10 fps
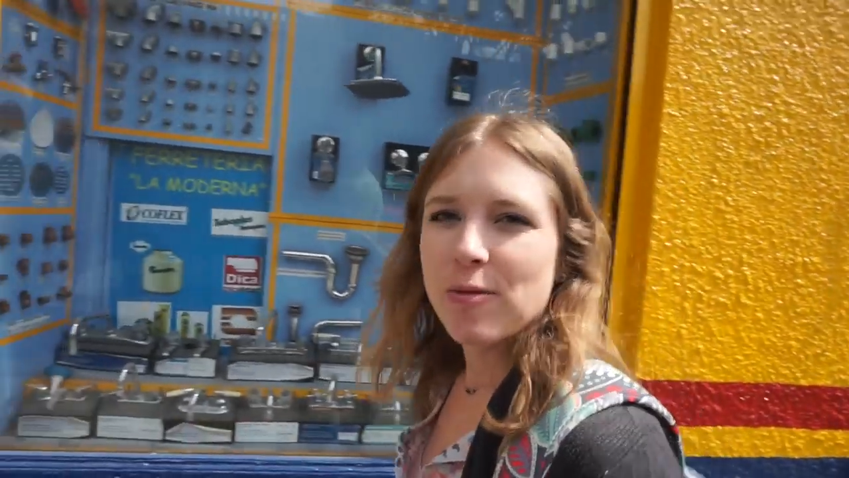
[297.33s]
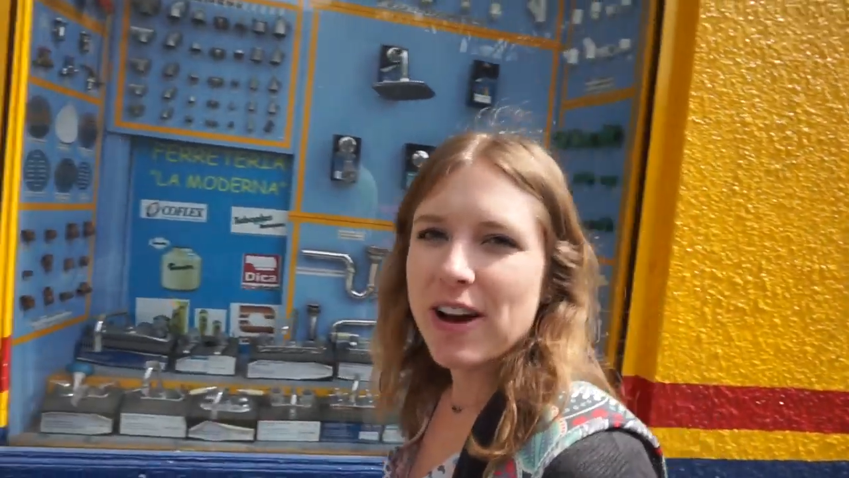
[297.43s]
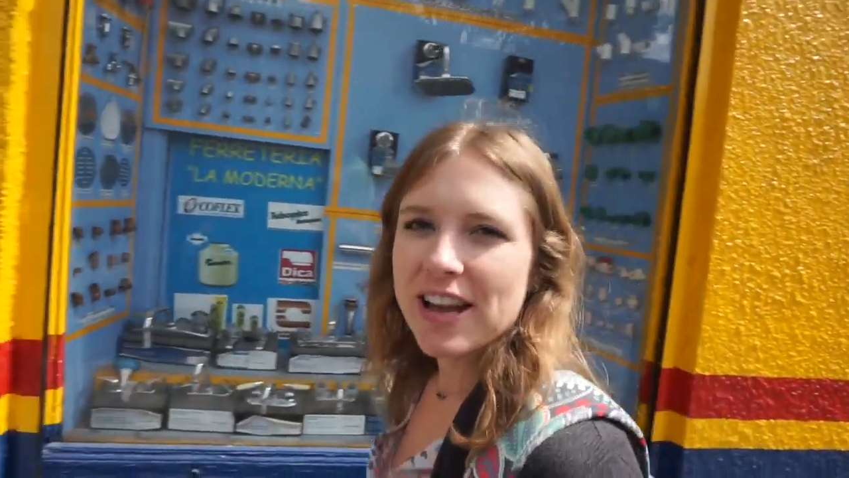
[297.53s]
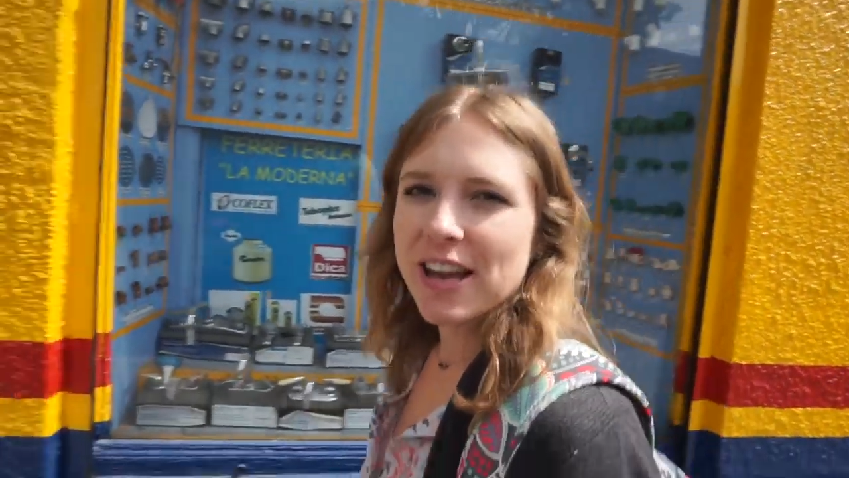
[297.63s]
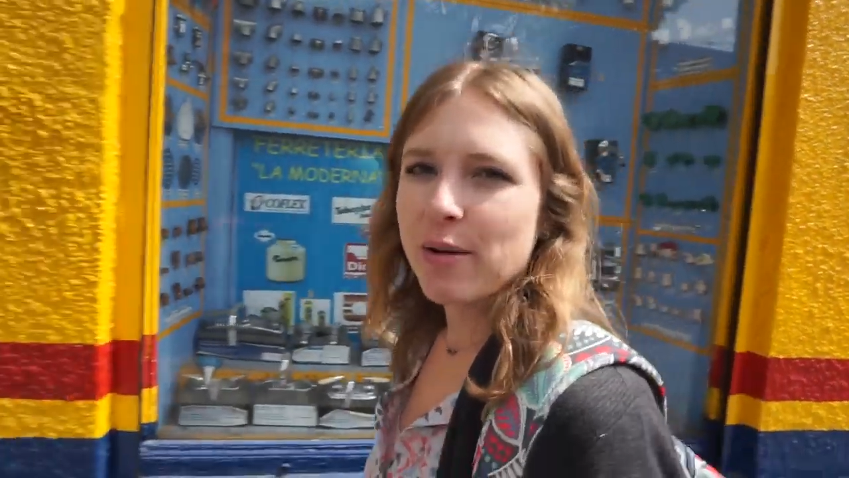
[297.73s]

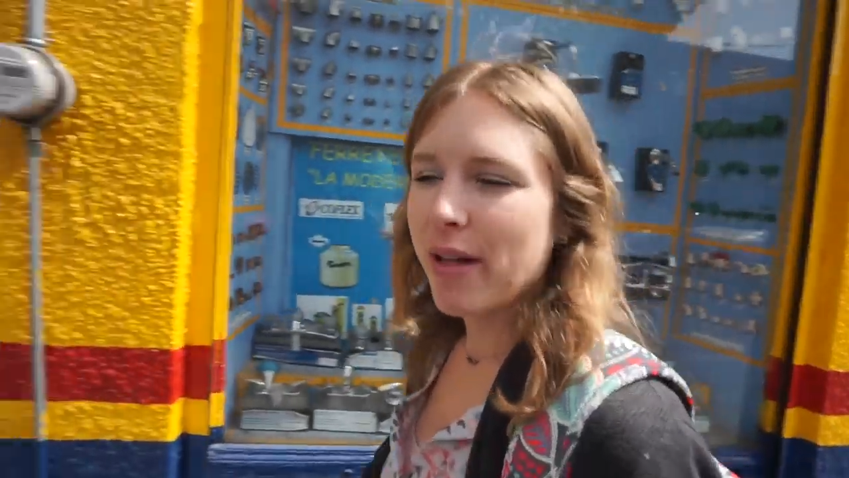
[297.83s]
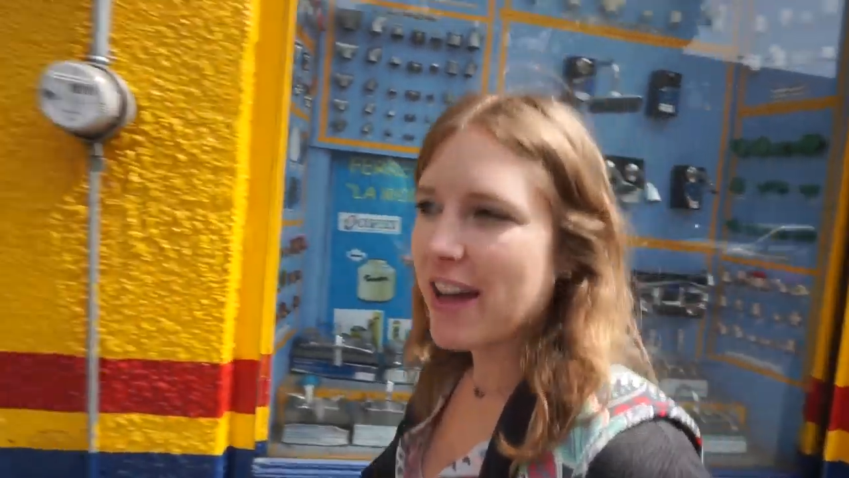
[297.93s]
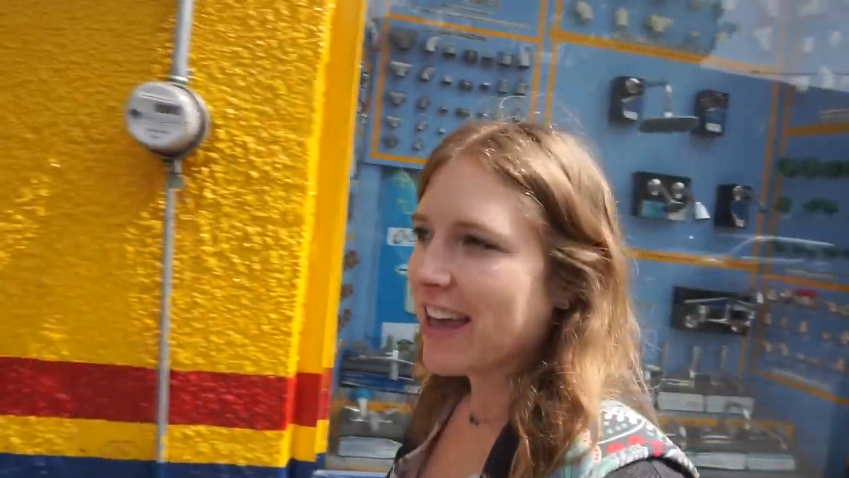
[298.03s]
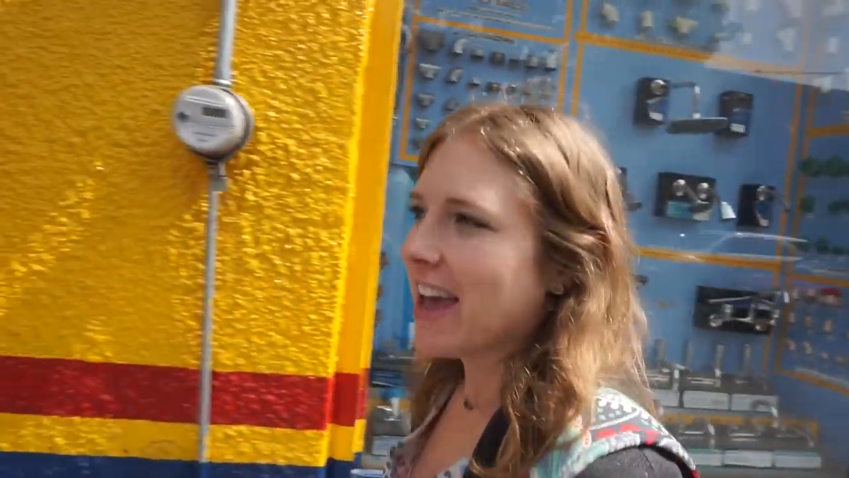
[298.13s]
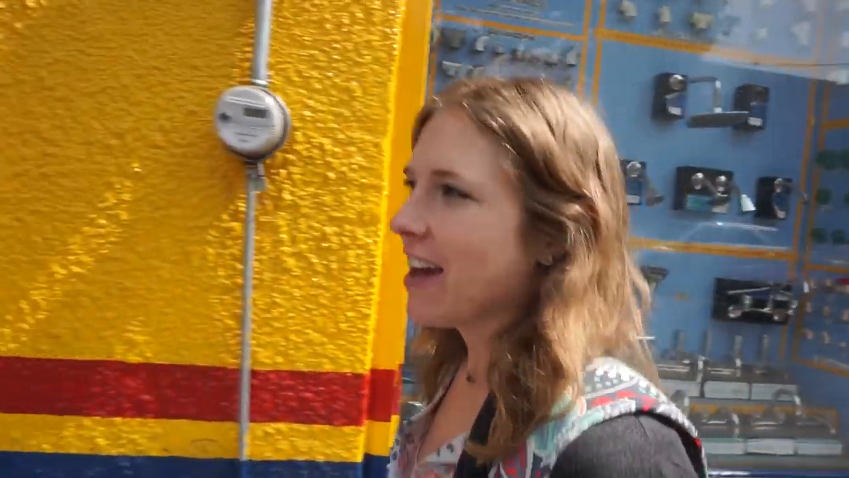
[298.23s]
when I get a
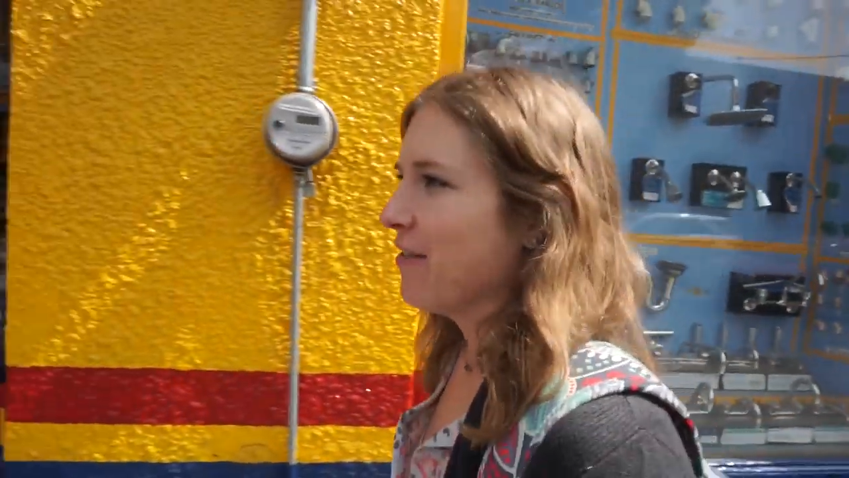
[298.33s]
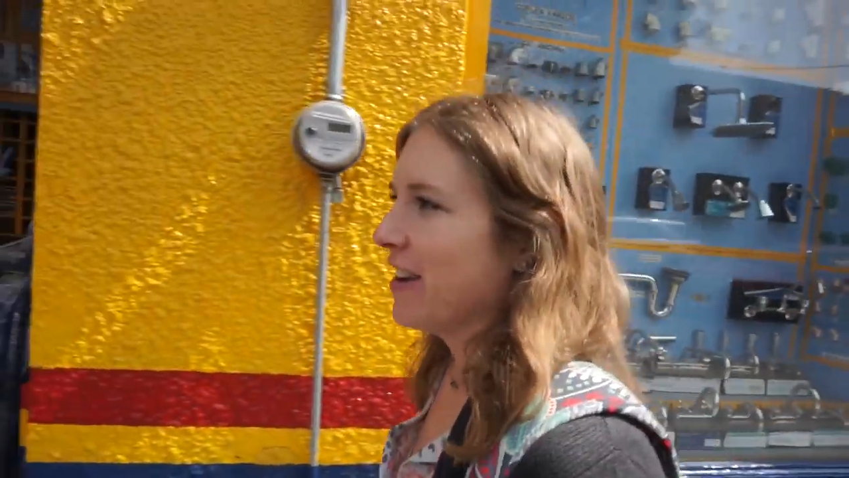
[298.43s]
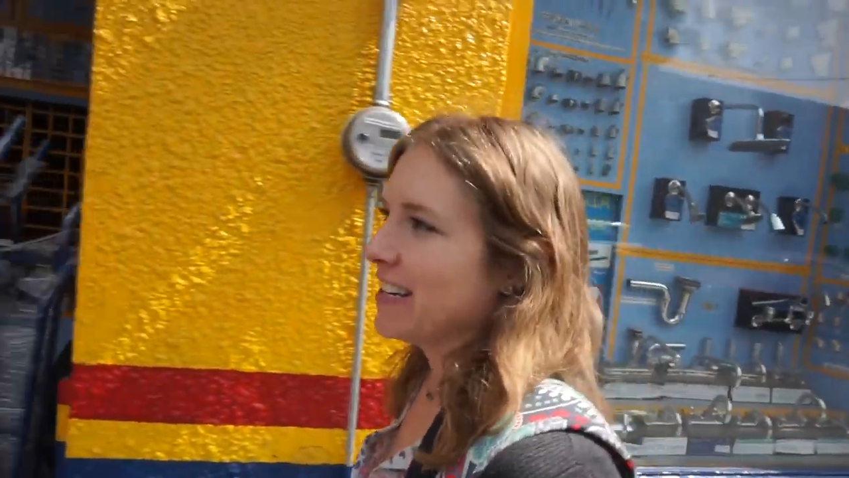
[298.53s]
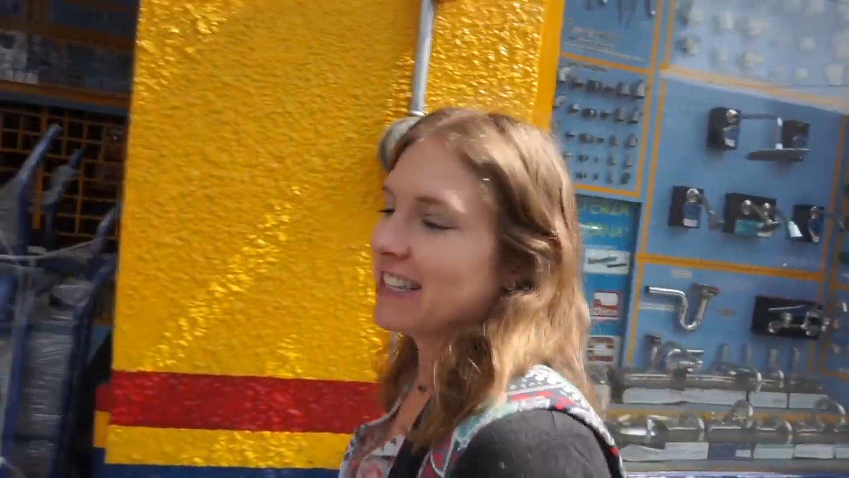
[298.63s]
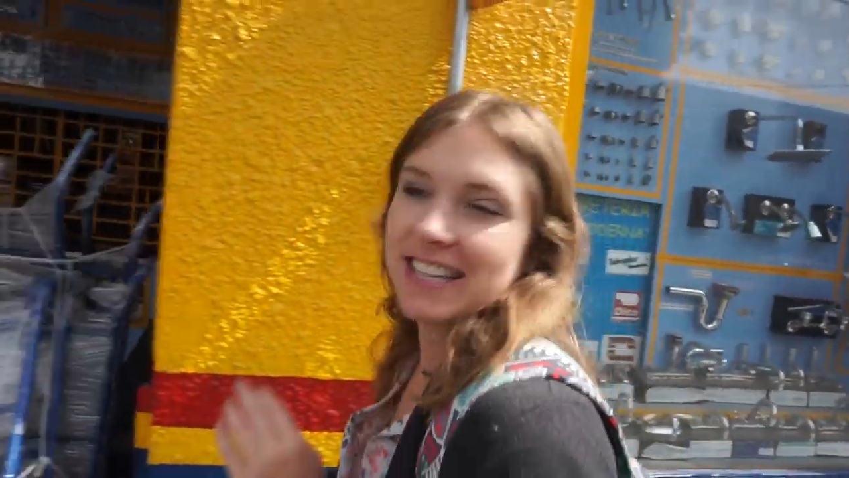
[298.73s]
blank
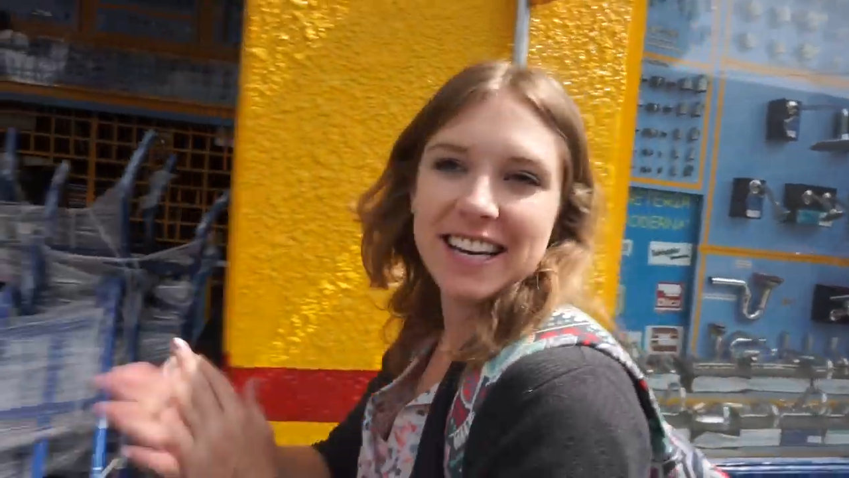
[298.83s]
canvas,